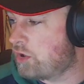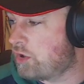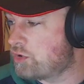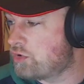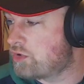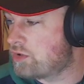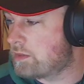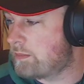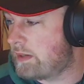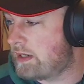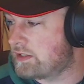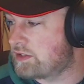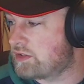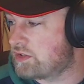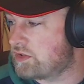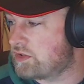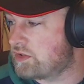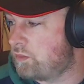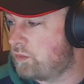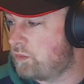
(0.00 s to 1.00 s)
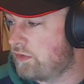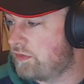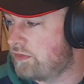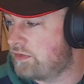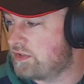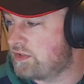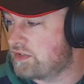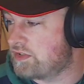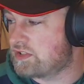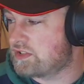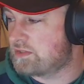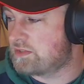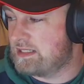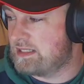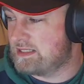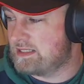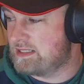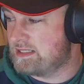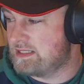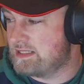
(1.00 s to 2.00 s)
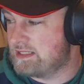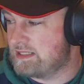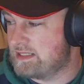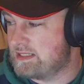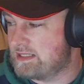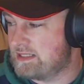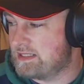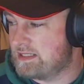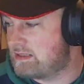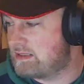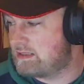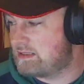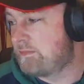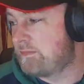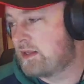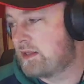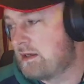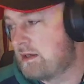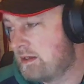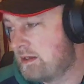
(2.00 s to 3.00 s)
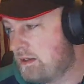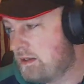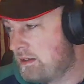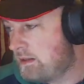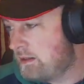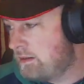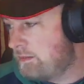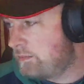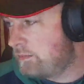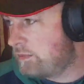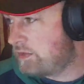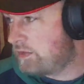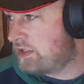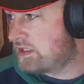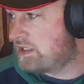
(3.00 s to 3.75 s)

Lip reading: 100 megaton one that's been designed, but